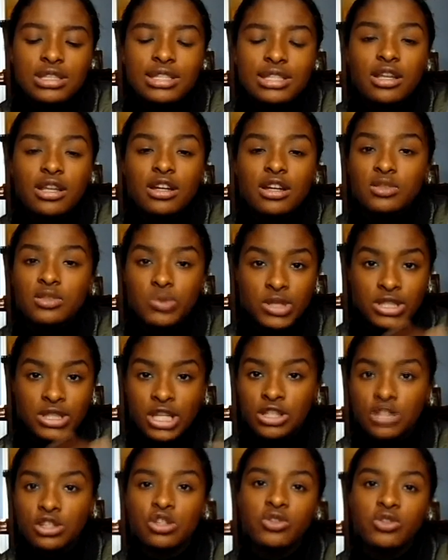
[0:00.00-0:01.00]
It's not going to be
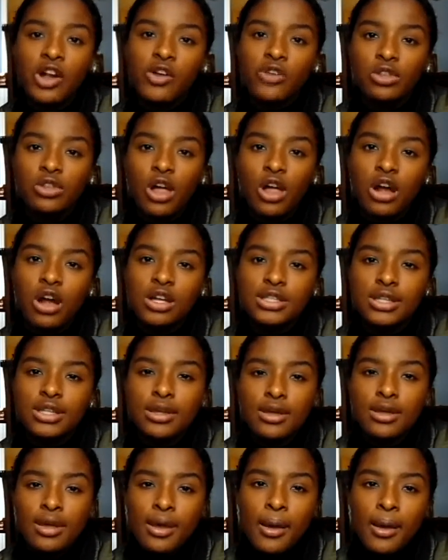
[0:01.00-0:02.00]
centered around vlogs,
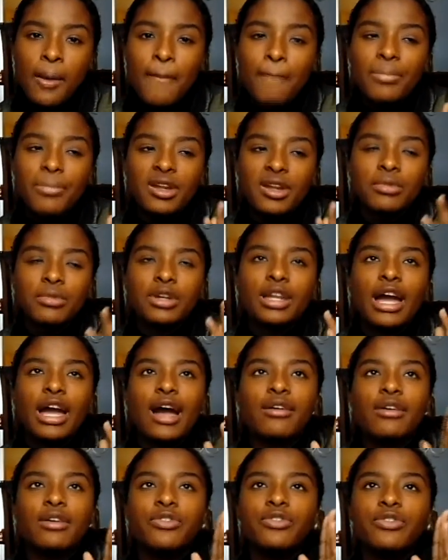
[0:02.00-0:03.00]
but I'm going to
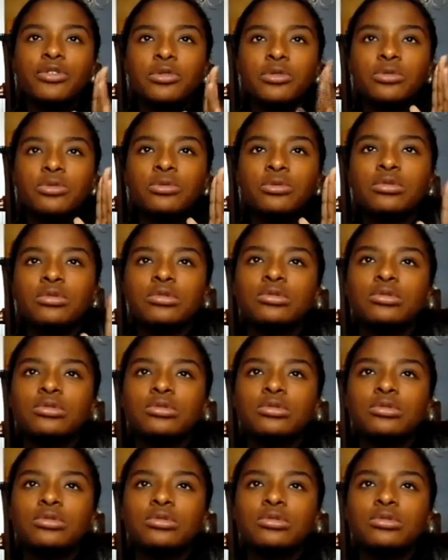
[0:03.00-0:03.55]
have a few,